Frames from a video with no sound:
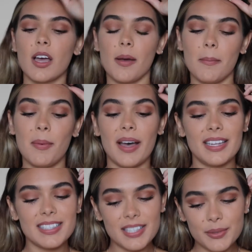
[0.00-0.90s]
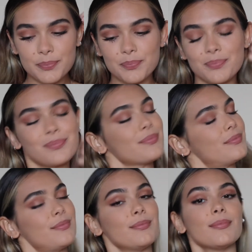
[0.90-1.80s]
But
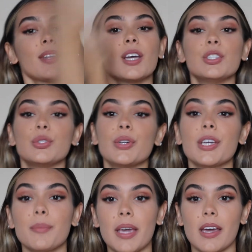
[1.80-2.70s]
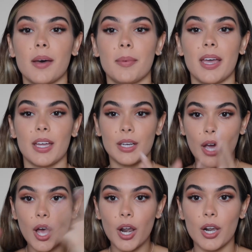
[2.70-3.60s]
doing your makeup and
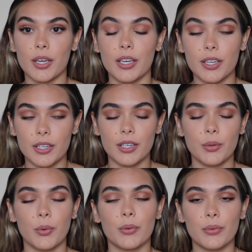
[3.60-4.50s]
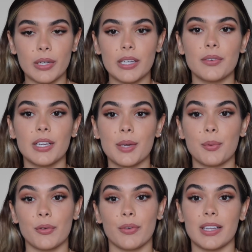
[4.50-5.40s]
looking good will really
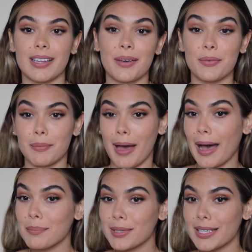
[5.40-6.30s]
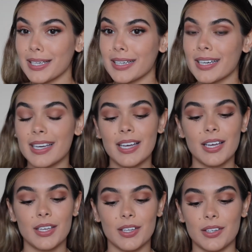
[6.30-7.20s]
prevent that from happening.
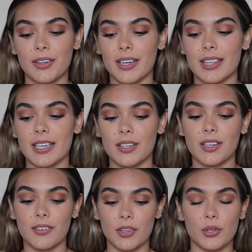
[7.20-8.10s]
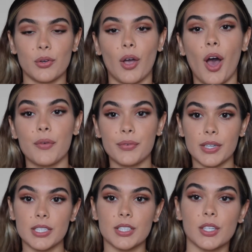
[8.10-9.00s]
You know, I think it'll give you a new
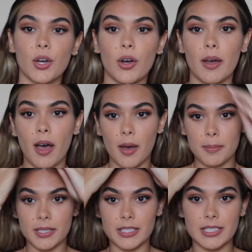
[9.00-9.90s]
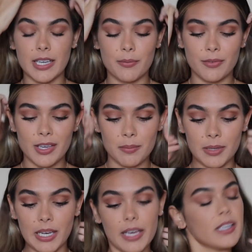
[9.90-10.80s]
confidence to go up in the DMV and be
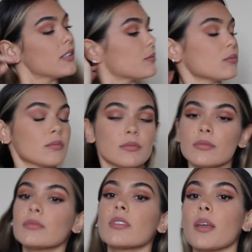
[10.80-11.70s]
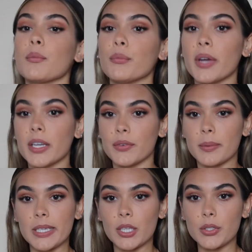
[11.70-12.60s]
like, I'm ready for
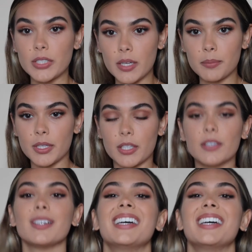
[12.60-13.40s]
my close-up, you know?